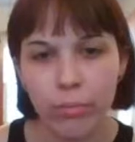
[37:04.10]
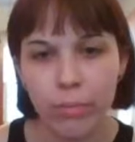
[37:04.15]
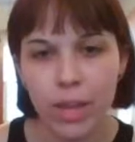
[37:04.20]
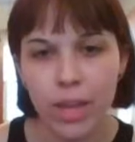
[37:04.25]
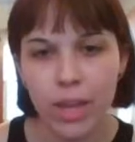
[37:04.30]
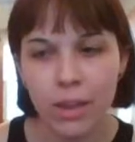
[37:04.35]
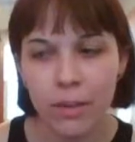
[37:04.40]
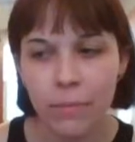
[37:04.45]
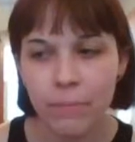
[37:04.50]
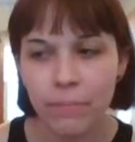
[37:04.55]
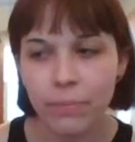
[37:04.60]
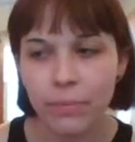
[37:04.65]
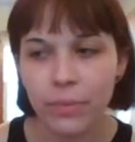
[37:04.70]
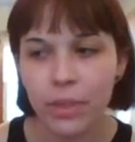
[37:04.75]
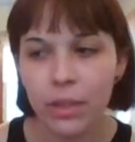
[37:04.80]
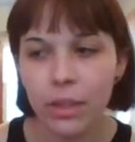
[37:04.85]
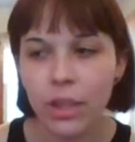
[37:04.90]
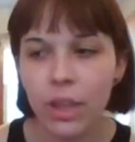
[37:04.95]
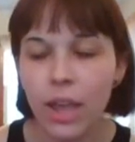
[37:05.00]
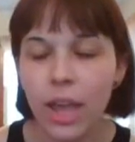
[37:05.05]
me.
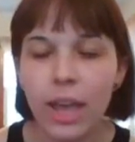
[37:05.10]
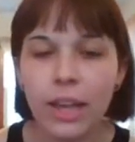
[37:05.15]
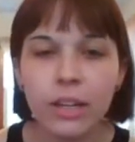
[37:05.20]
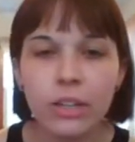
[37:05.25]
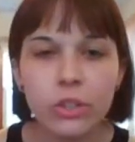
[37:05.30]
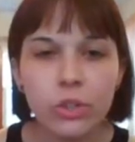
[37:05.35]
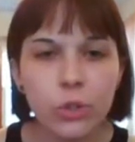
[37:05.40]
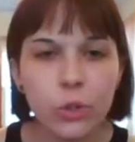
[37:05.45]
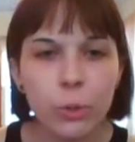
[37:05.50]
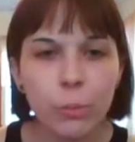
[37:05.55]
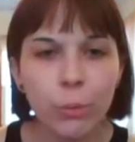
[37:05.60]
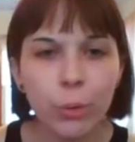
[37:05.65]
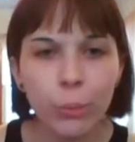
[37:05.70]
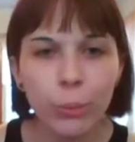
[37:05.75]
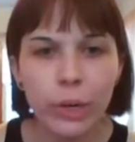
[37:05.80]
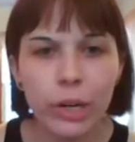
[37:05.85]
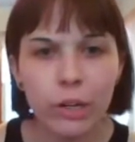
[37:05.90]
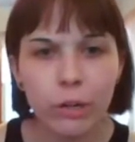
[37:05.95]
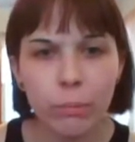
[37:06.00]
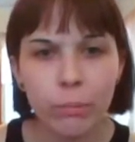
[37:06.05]
And it's super
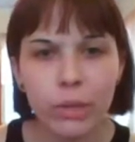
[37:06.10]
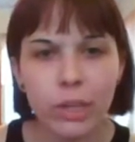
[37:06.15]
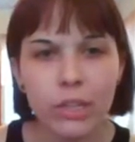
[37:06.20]
weird